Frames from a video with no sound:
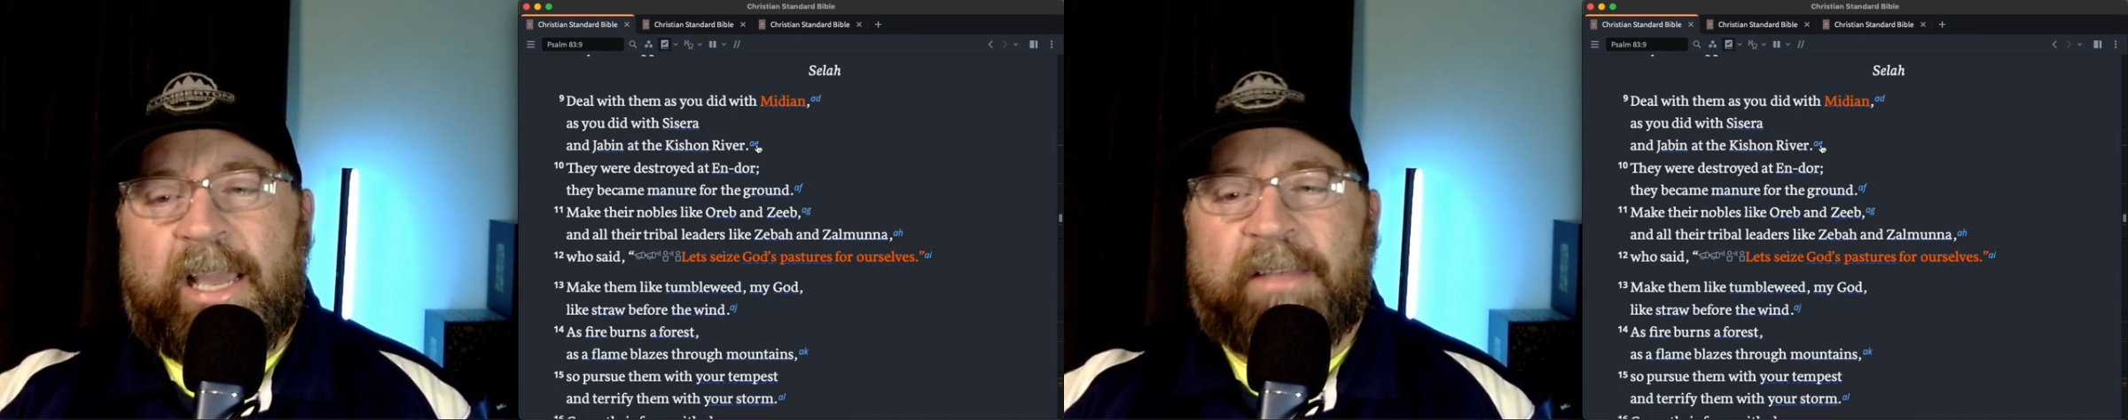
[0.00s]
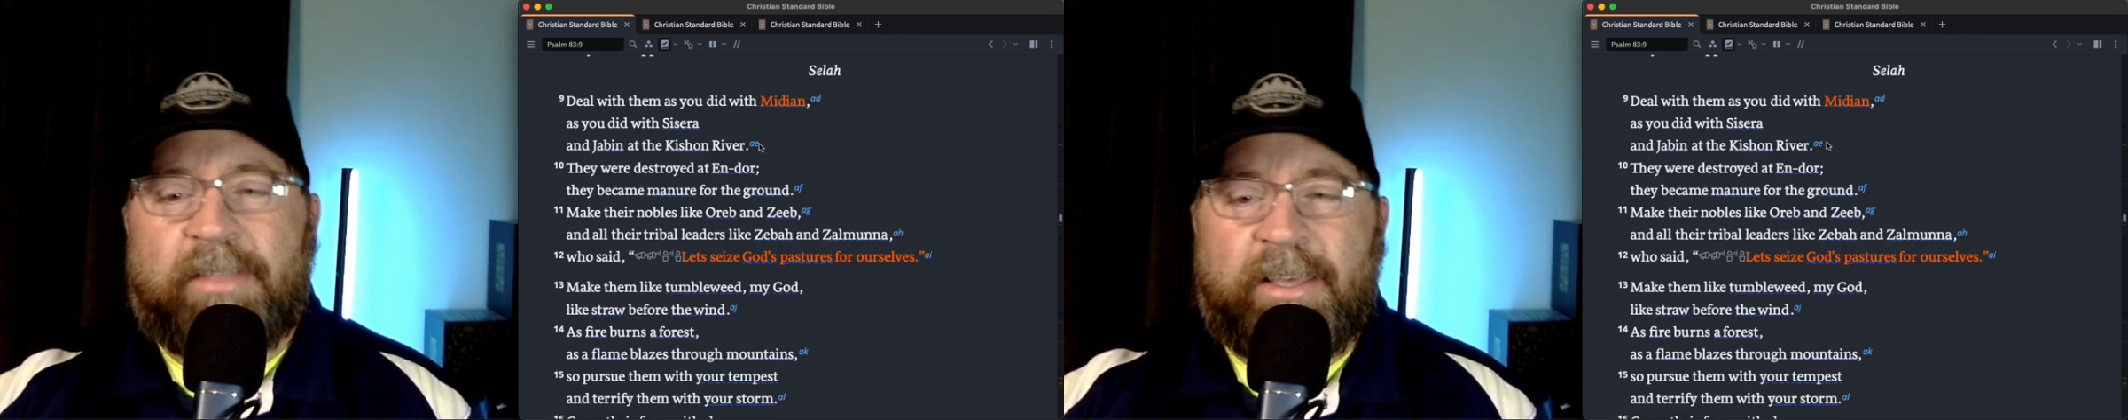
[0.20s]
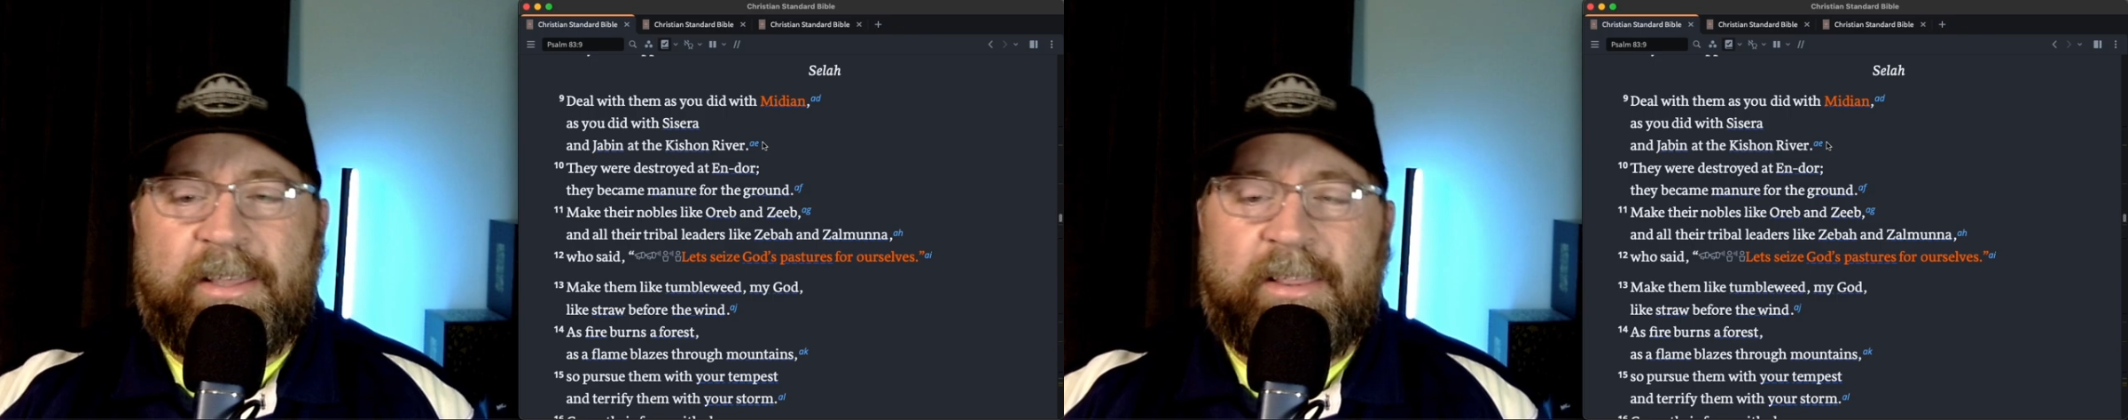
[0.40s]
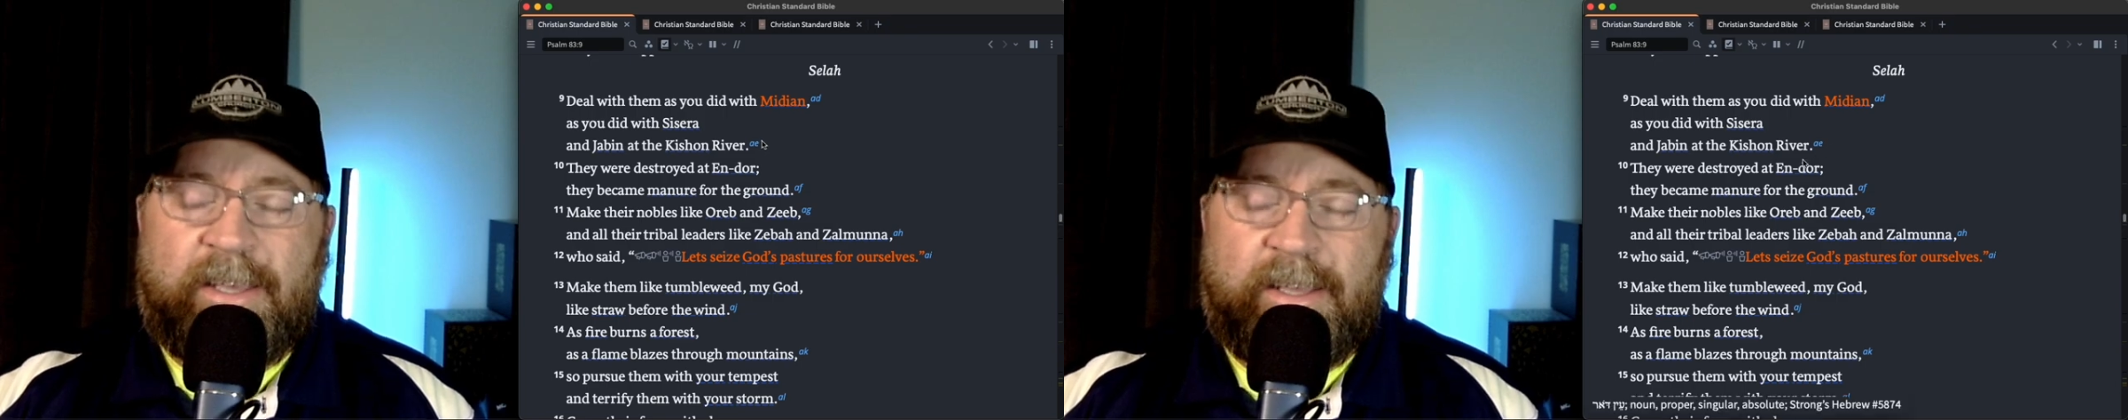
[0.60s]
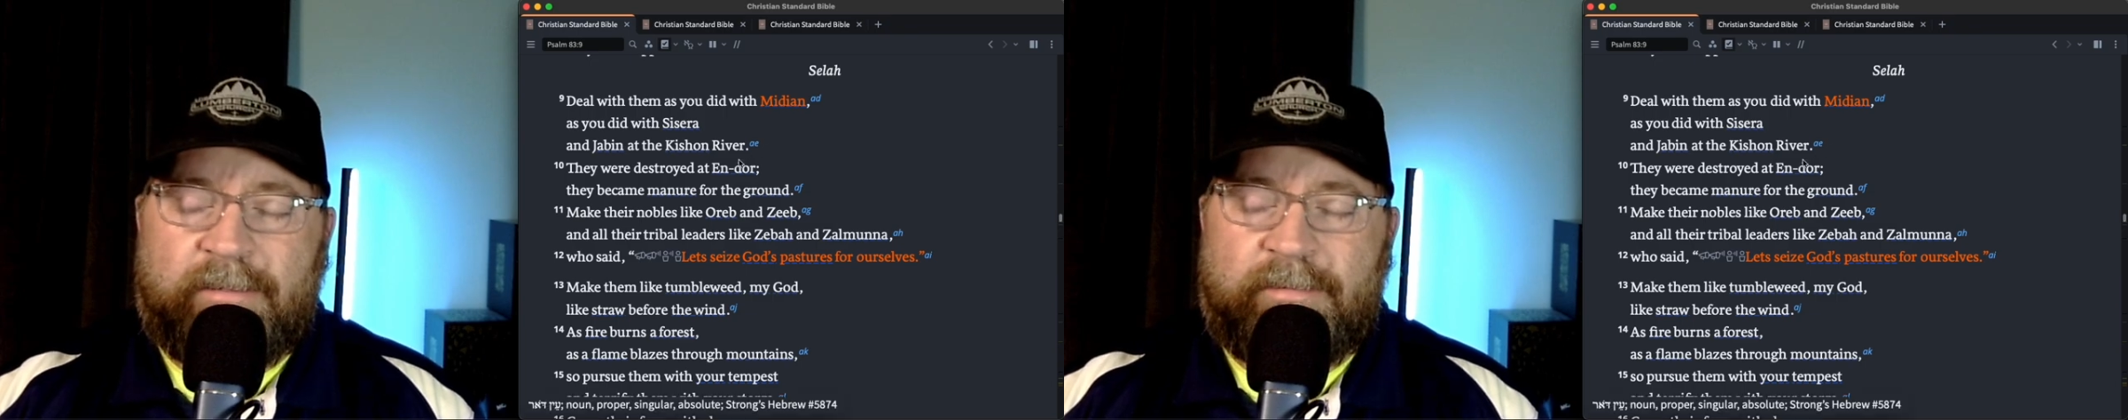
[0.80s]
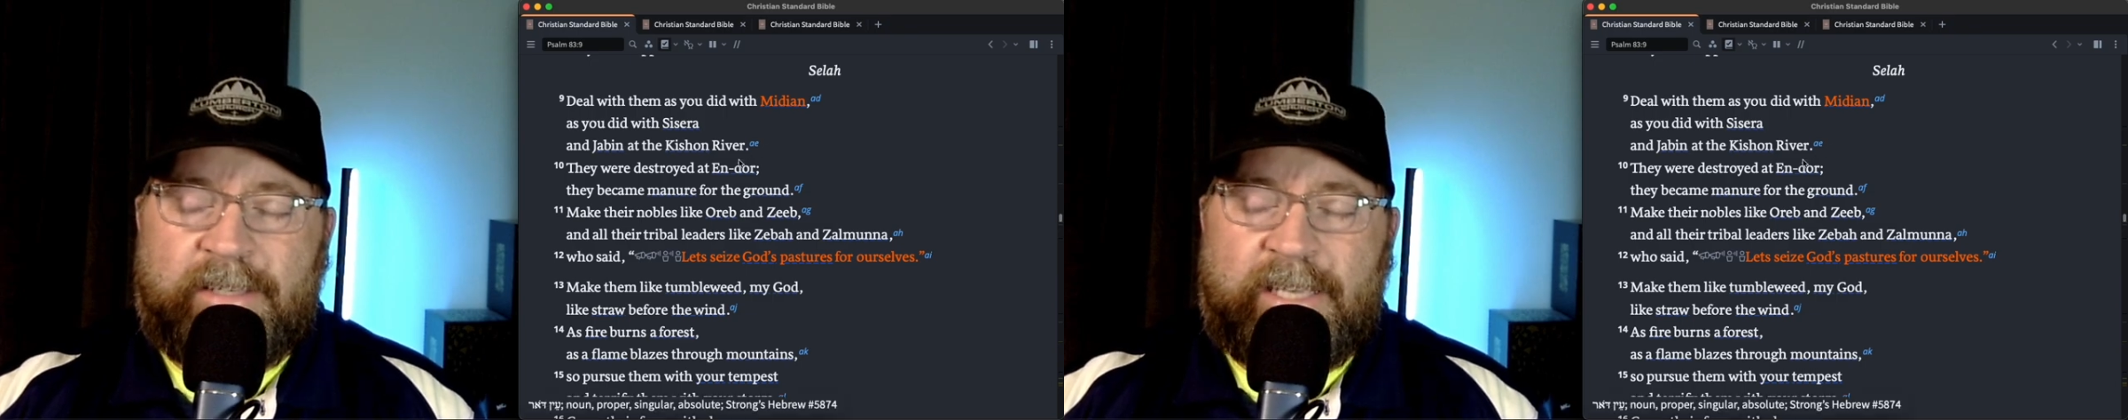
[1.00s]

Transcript: I think that